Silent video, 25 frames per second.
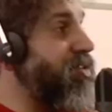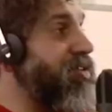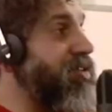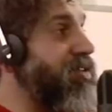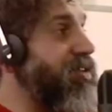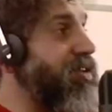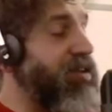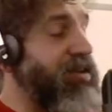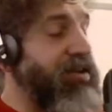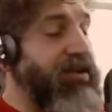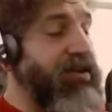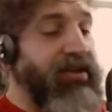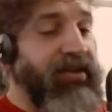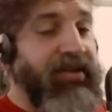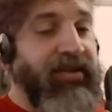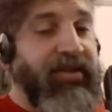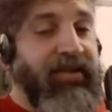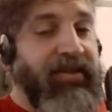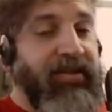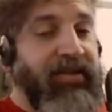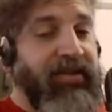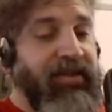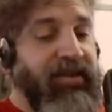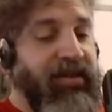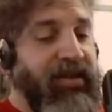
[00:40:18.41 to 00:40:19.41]

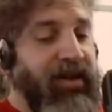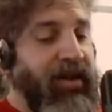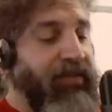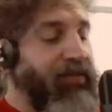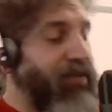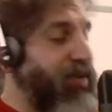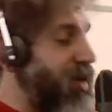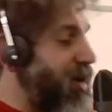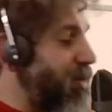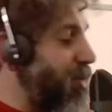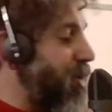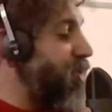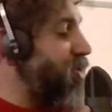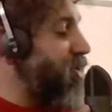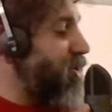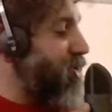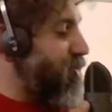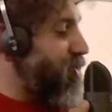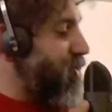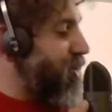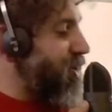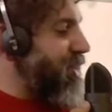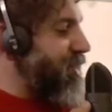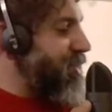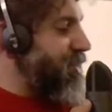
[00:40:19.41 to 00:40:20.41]
I'm actually
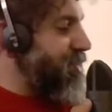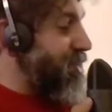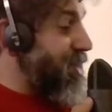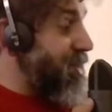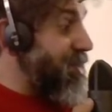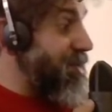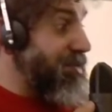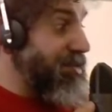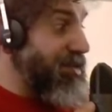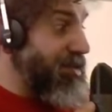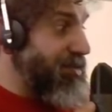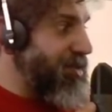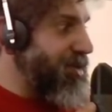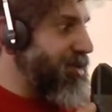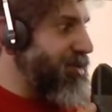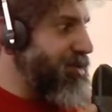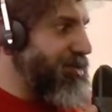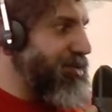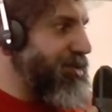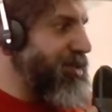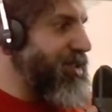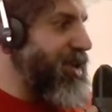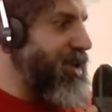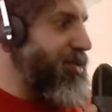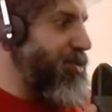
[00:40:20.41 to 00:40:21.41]
really excited. I mean, I saw
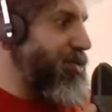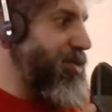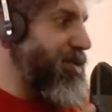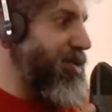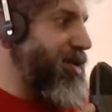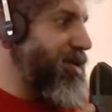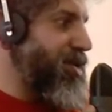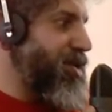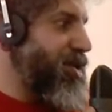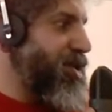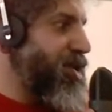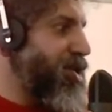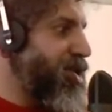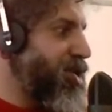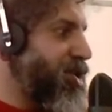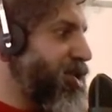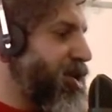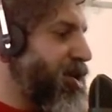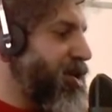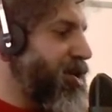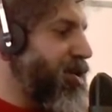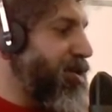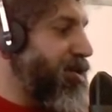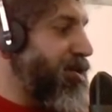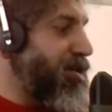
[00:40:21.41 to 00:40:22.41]
it. I want
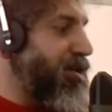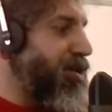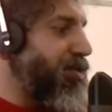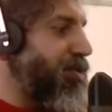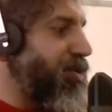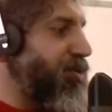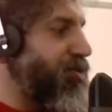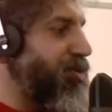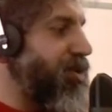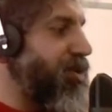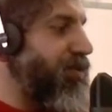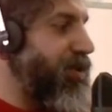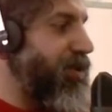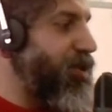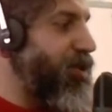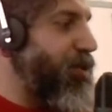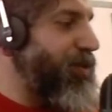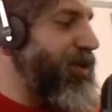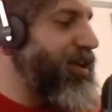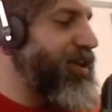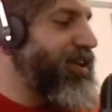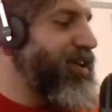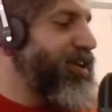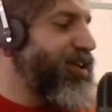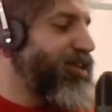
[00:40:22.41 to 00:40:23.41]
to get a copy.
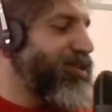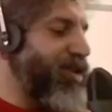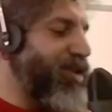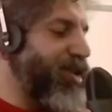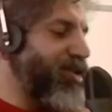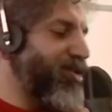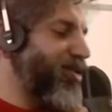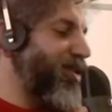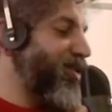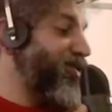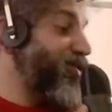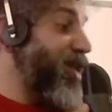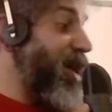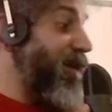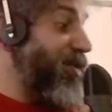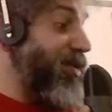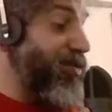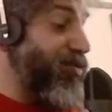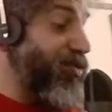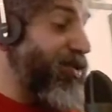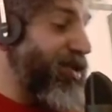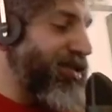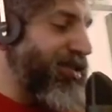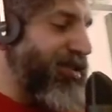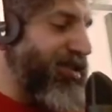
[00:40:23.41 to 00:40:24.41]
So as soon as you have it
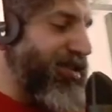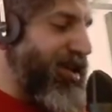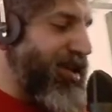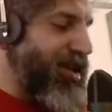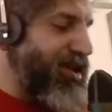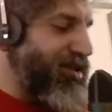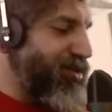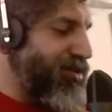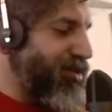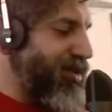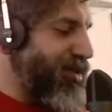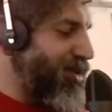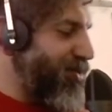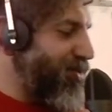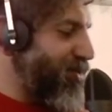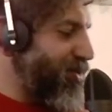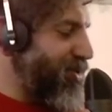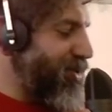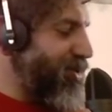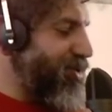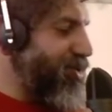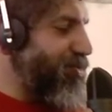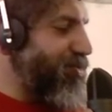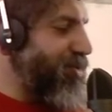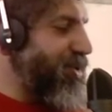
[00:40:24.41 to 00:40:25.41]
printed, I totally want a
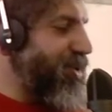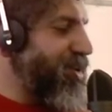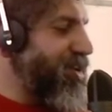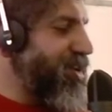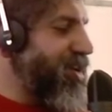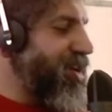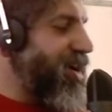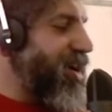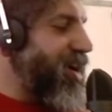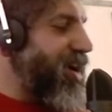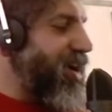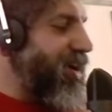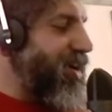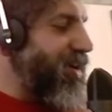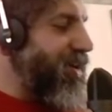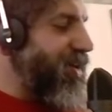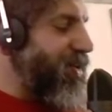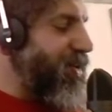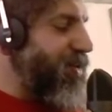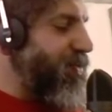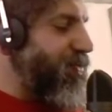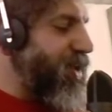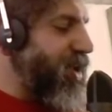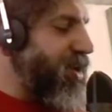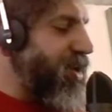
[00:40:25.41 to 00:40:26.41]
copy.
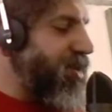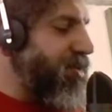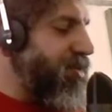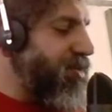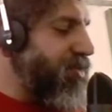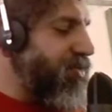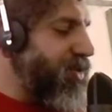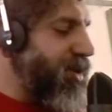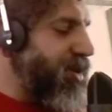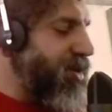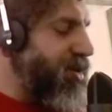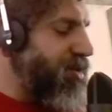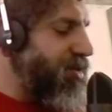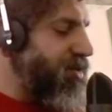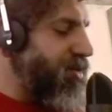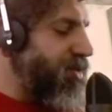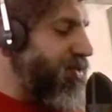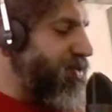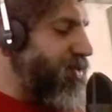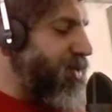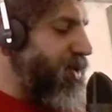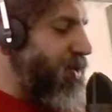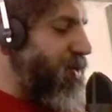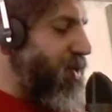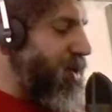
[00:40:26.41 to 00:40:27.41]
Then
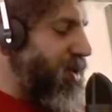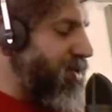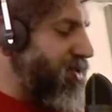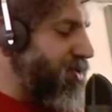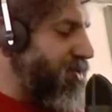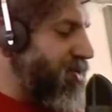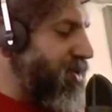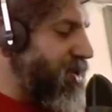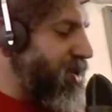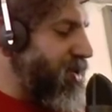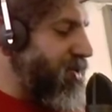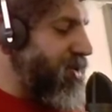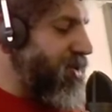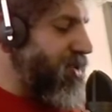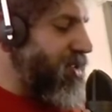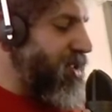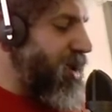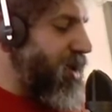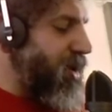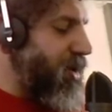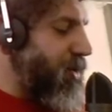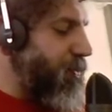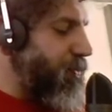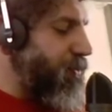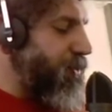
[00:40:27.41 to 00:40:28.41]
the question here is like,
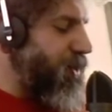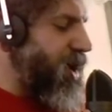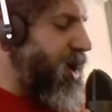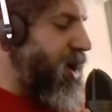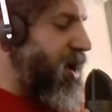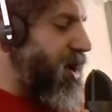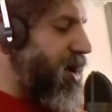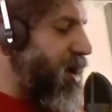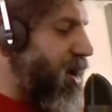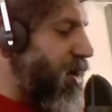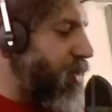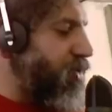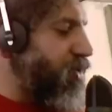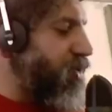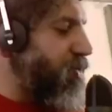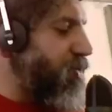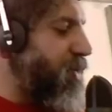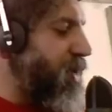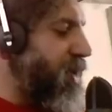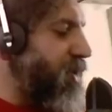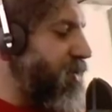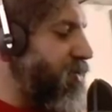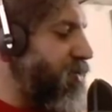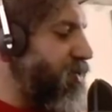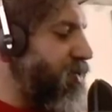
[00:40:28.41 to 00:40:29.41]
how do you
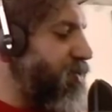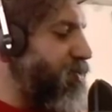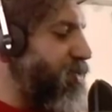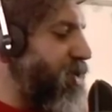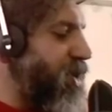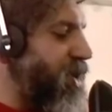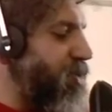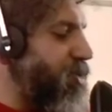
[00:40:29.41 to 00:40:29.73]
plan to spread?